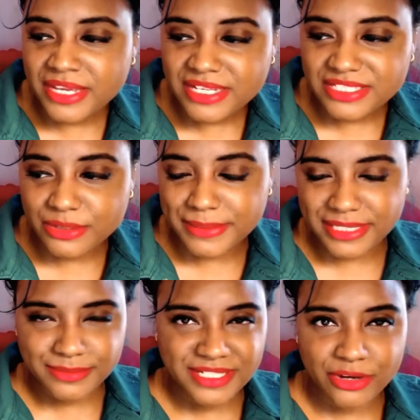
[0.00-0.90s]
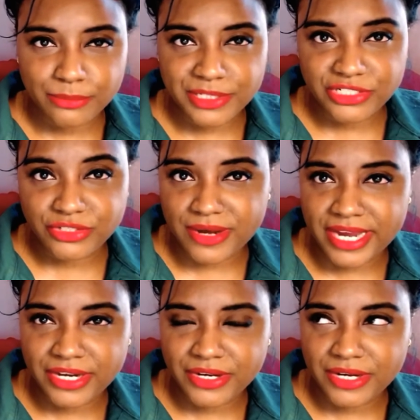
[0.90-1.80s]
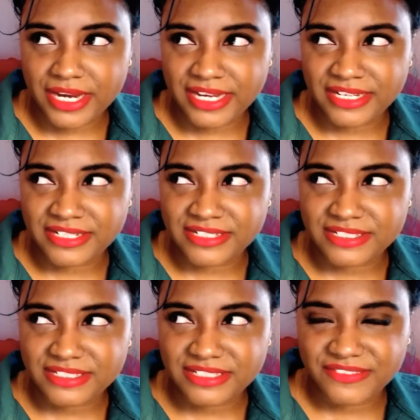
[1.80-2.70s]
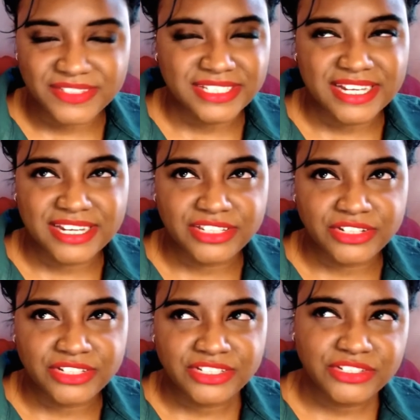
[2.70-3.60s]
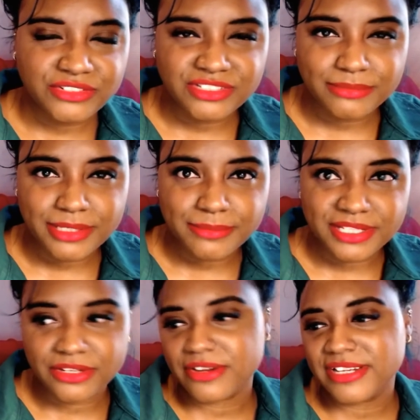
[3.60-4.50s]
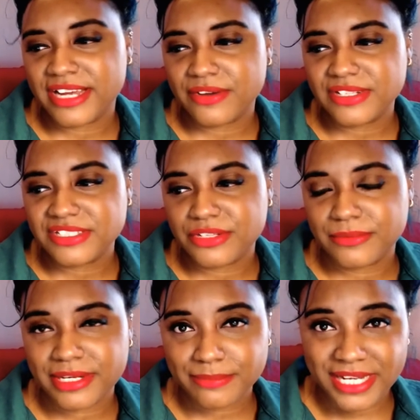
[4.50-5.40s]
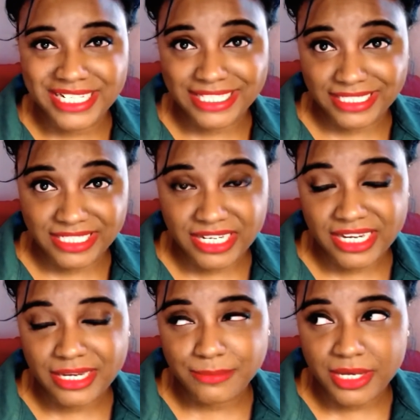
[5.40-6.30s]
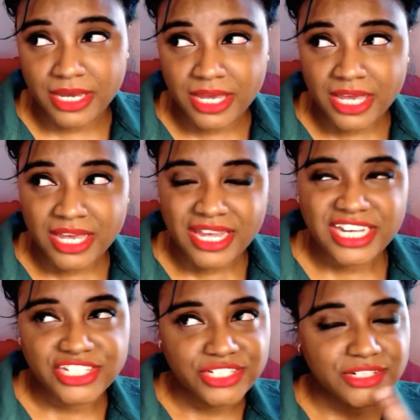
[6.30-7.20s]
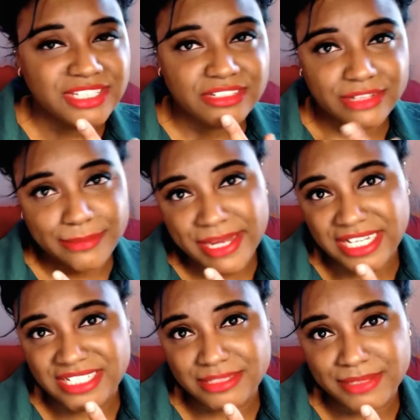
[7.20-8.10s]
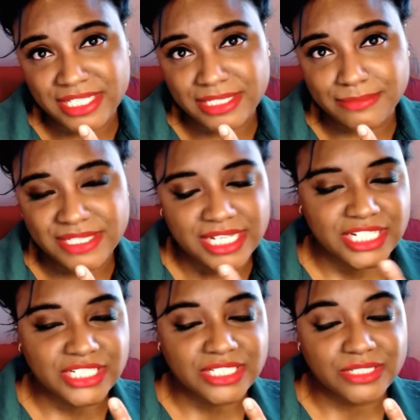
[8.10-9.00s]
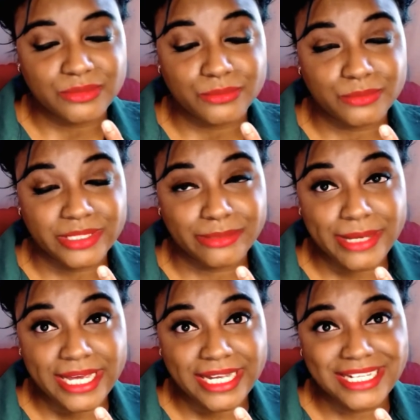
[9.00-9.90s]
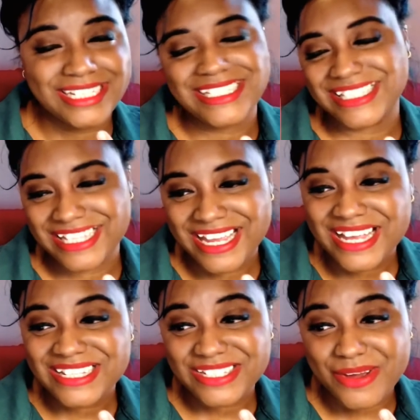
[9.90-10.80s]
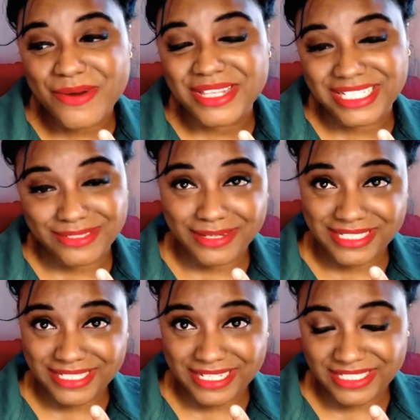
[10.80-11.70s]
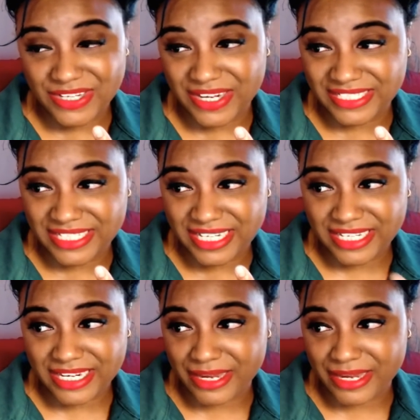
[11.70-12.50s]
So my lips now are much drier and stuff like that. They didn't used to be, but they are now. So when I applied it this time, it showed the dry patches in my lips and it just looked really bad. So that's why I decided to toss it.